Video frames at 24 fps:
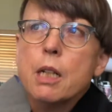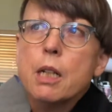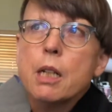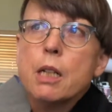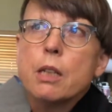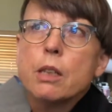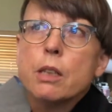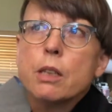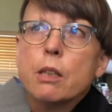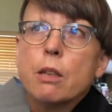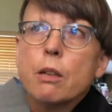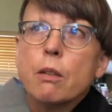
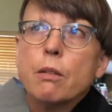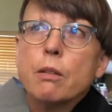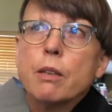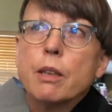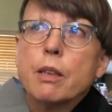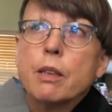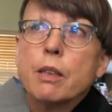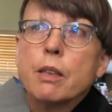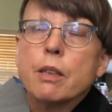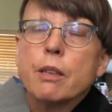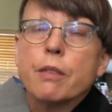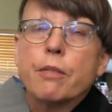So
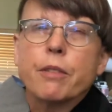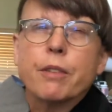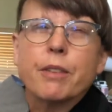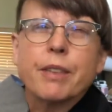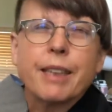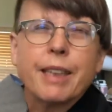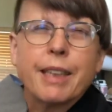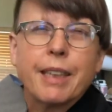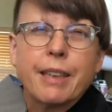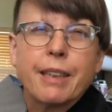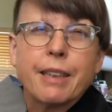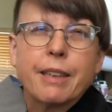let's see if there's
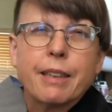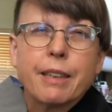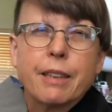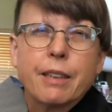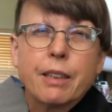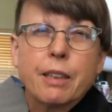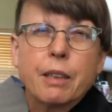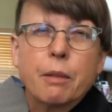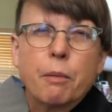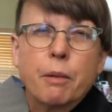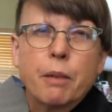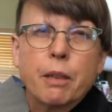anything
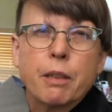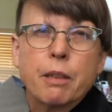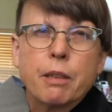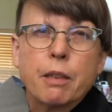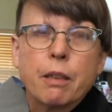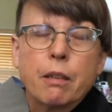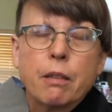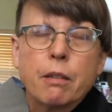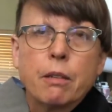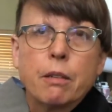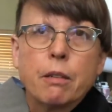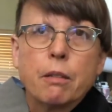else I want to
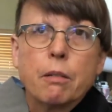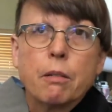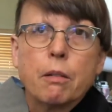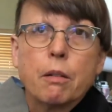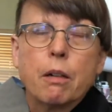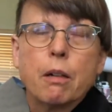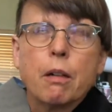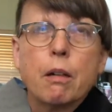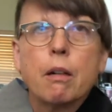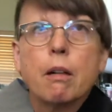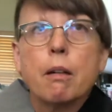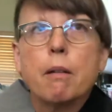tell
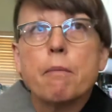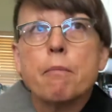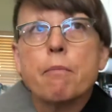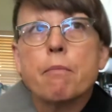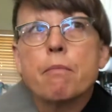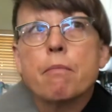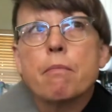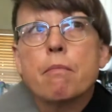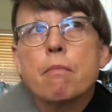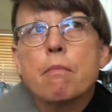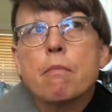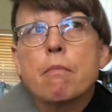you.
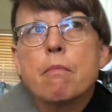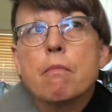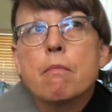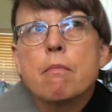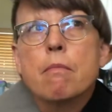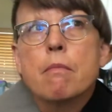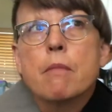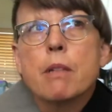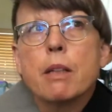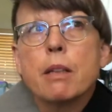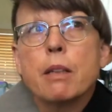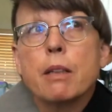
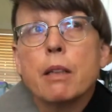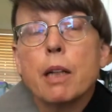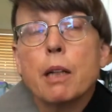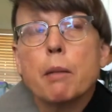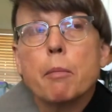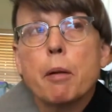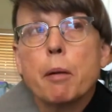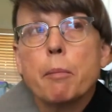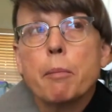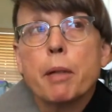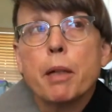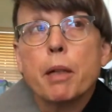Not
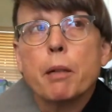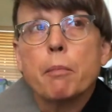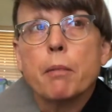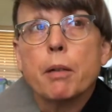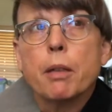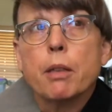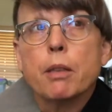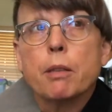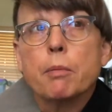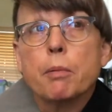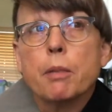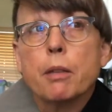about pain
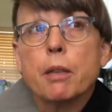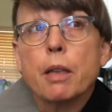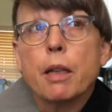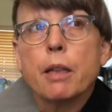management, I